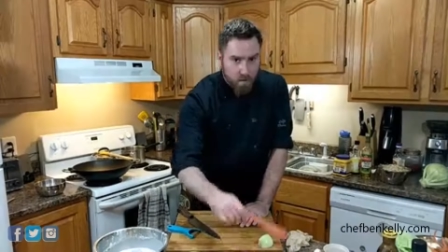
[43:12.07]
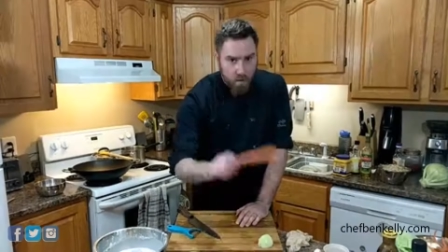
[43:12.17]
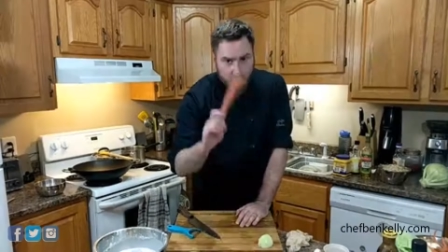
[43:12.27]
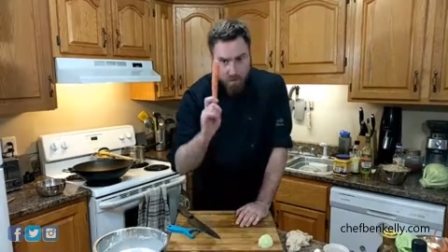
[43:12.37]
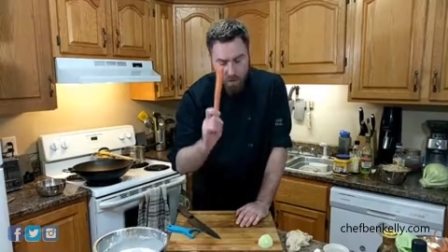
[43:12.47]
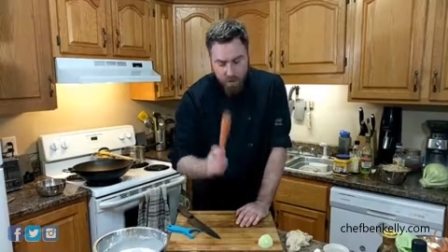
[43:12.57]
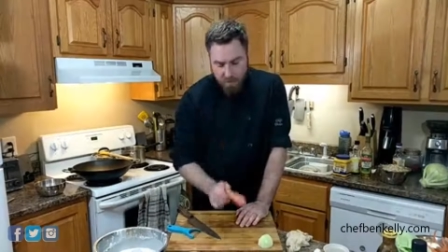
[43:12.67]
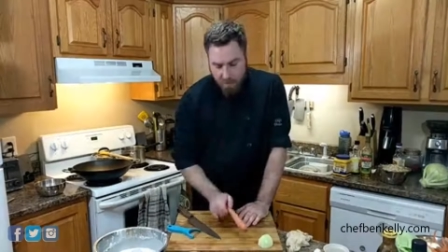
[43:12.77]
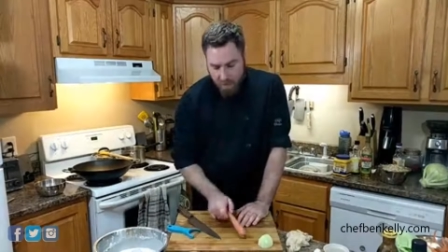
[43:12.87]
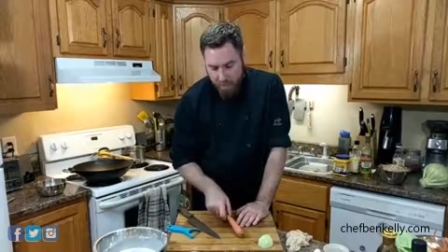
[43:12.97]
I'm just going
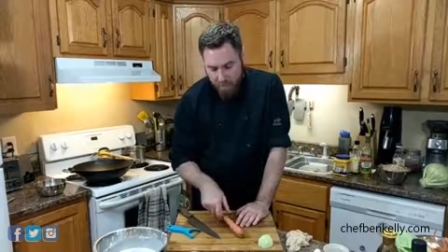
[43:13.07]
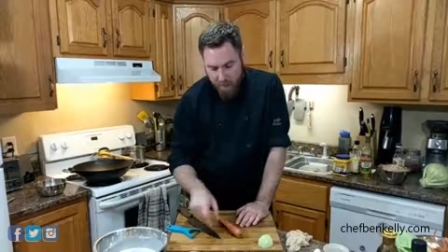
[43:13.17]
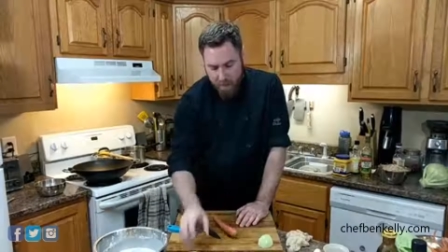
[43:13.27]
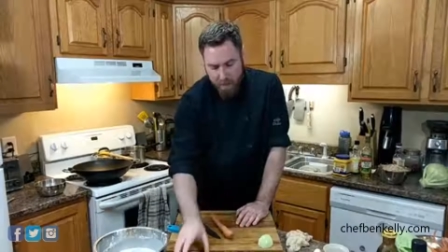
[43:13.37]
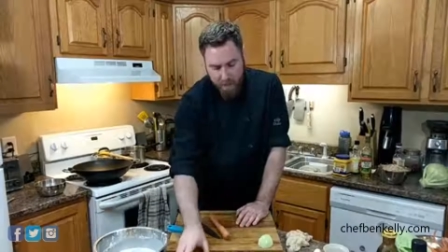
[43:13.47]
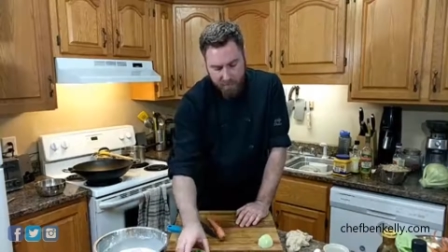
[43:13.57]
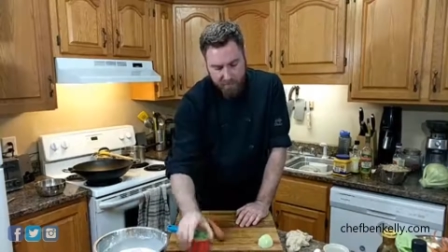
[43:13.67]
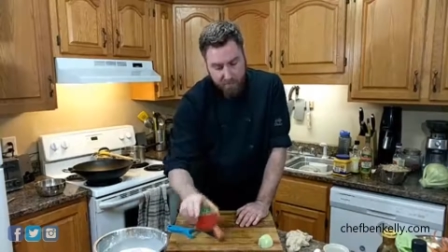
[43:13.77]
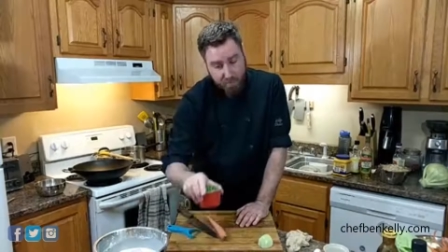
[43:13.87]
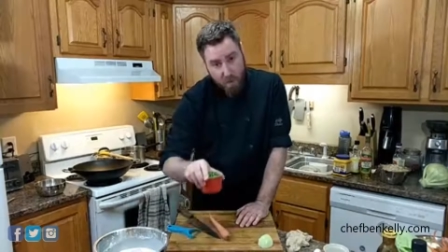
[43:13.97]
to use some carrot. I
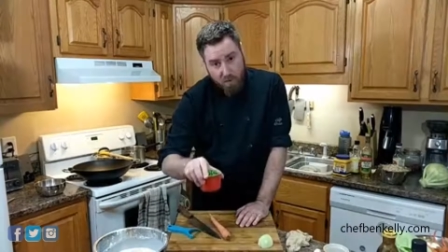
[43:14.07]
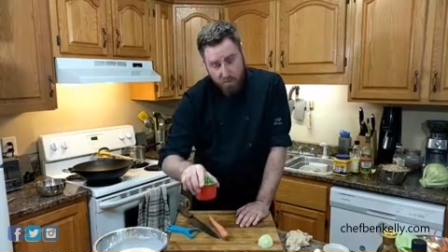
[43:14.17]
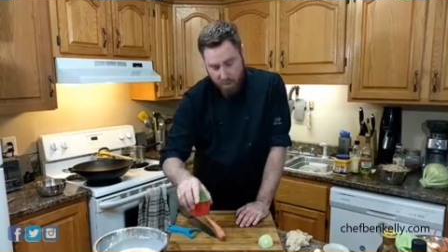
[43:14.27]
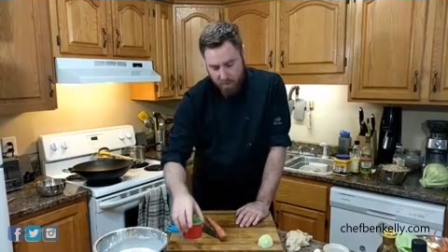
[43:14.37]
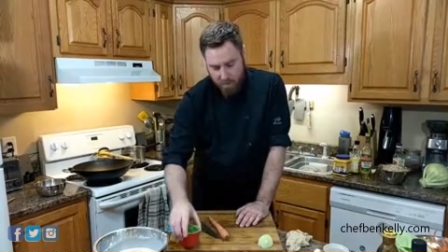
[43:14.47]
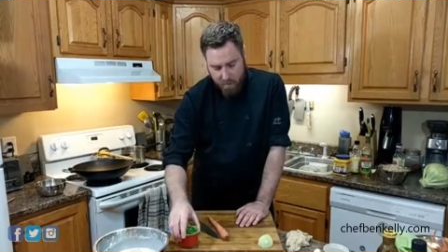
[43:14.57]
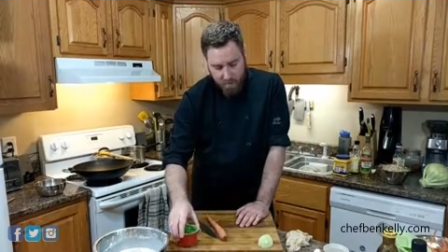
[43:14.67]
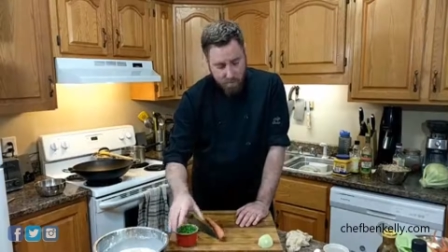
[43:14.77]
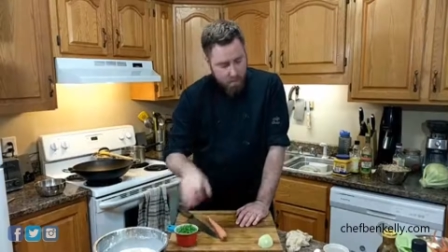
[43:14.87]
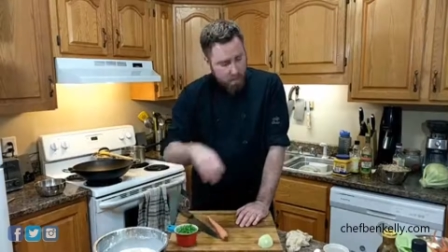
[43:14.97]
have some frozen peas
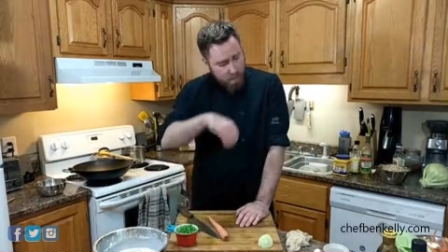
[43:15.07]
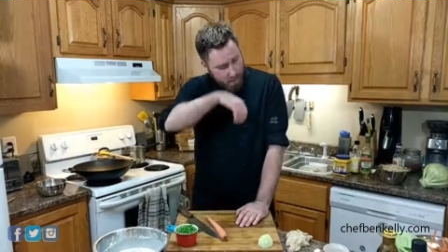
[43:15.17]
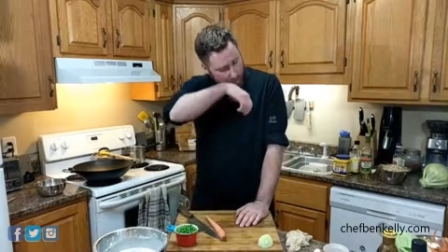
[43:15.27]
here.